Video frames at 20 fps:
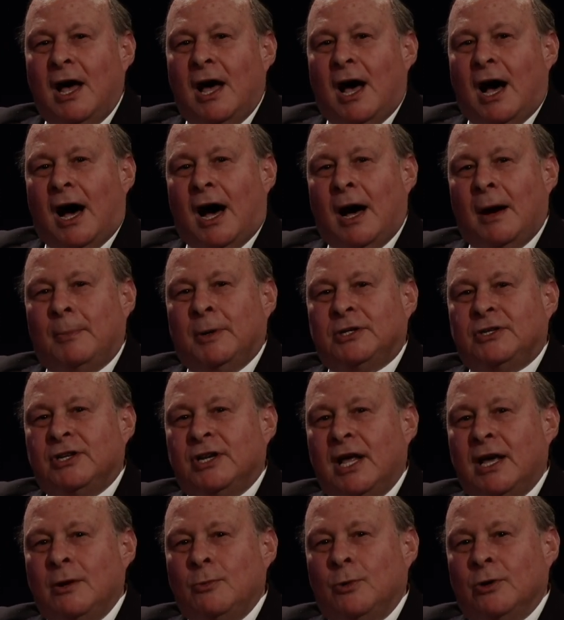Uh, but
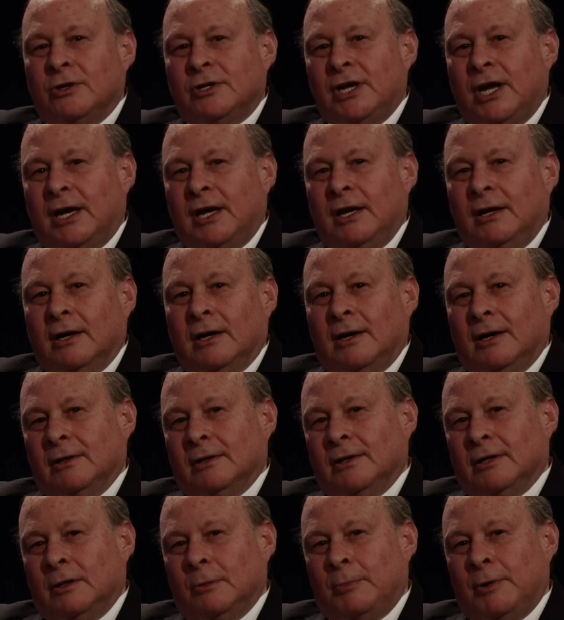today we're taking a
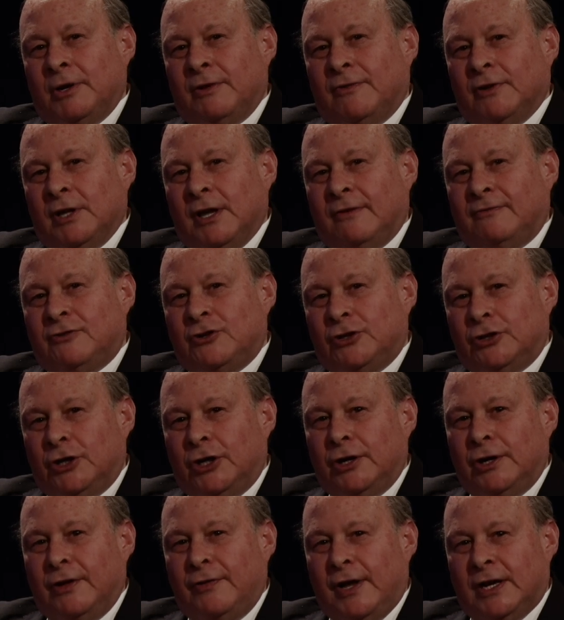little bit of a left
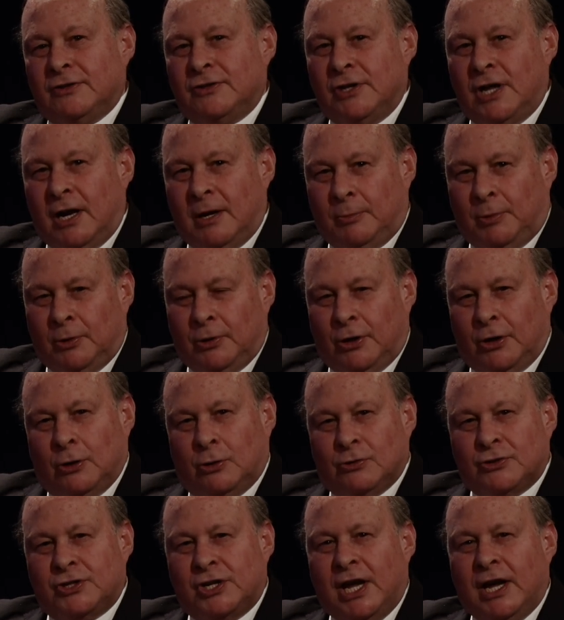turn, and that's not a
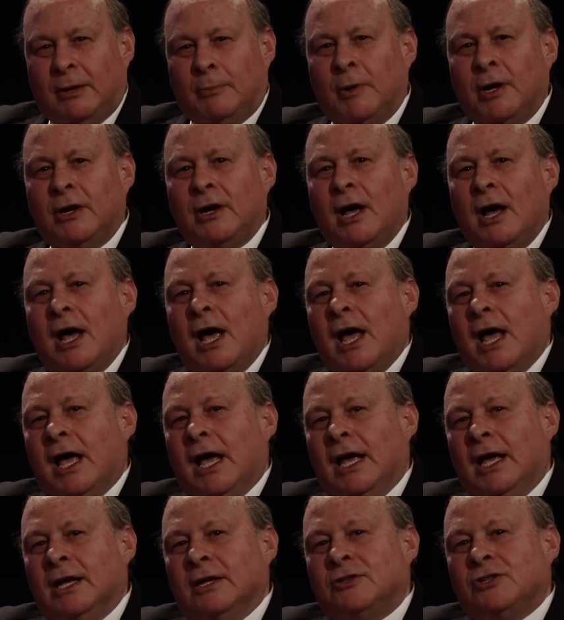political statement.
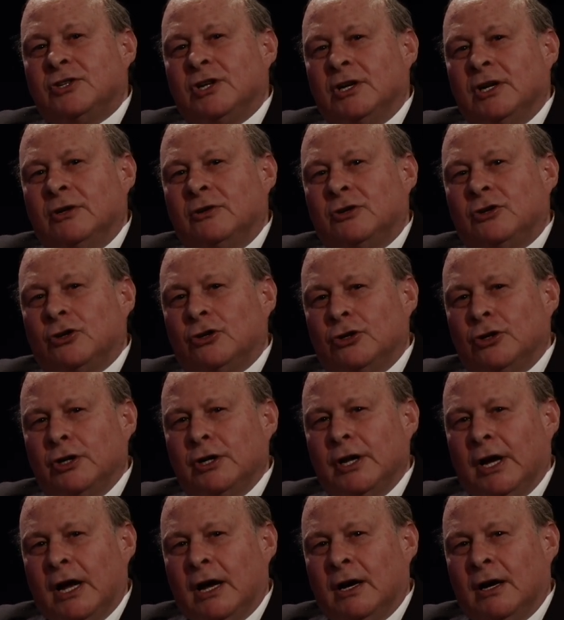It's a
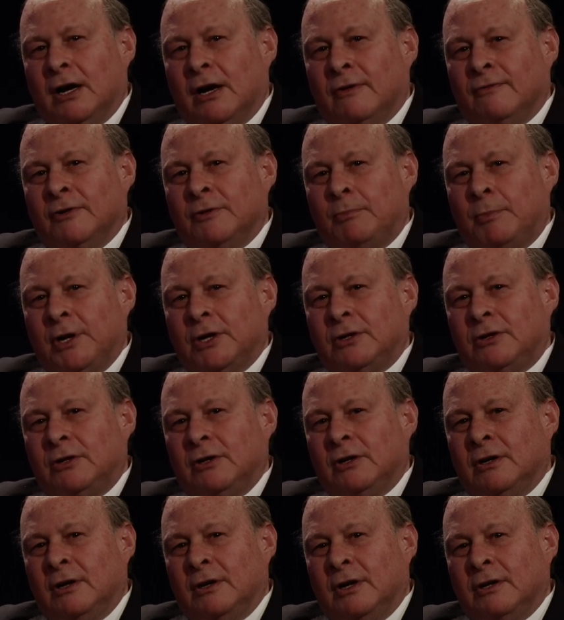turn uh, of a bit
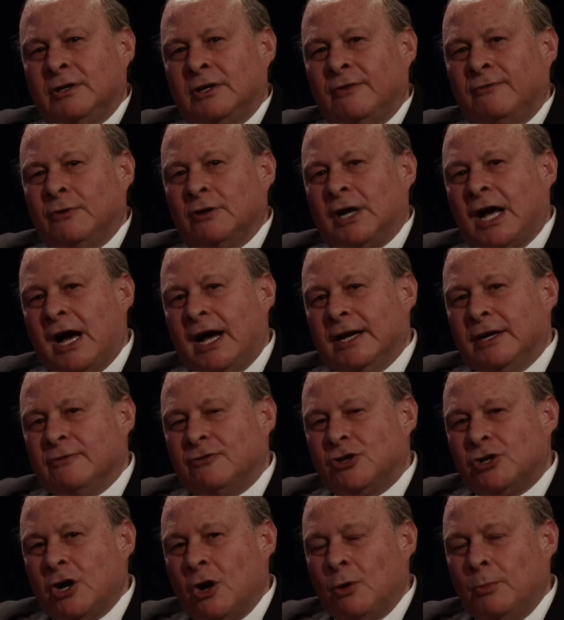uh, a different kind of
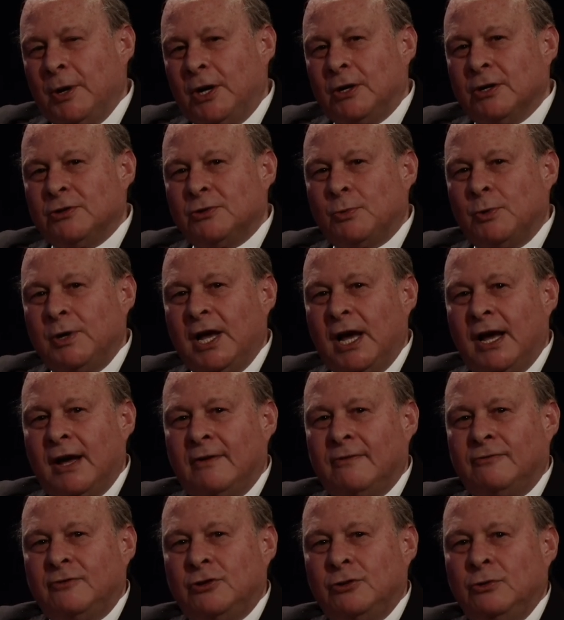show because we
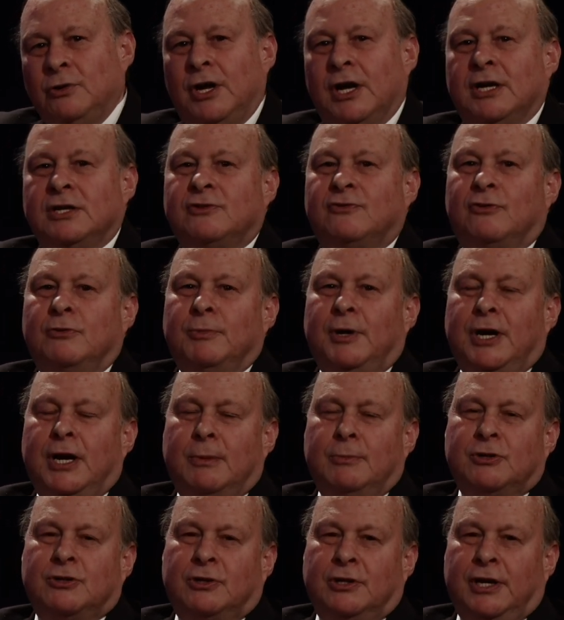have two guests from the
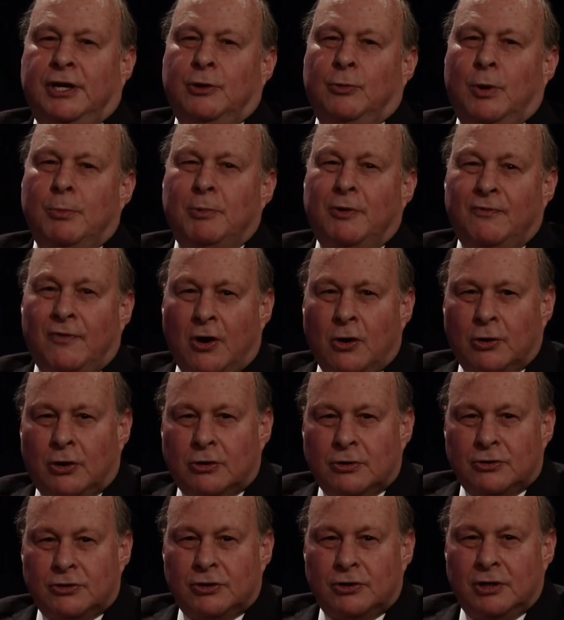Amherst League of Women
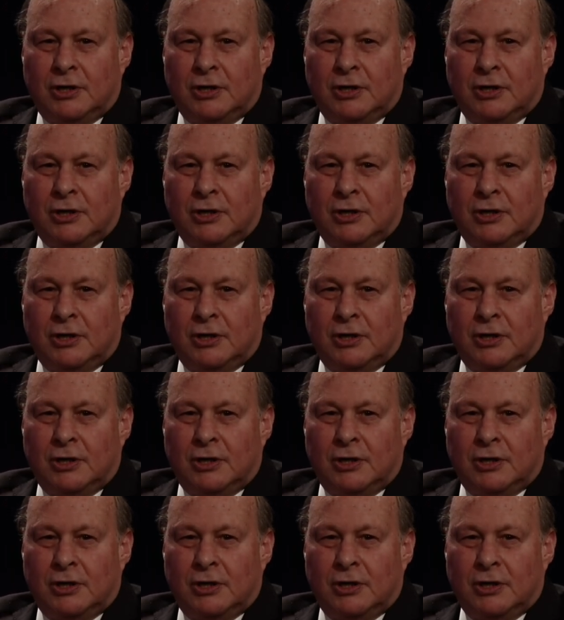Voters.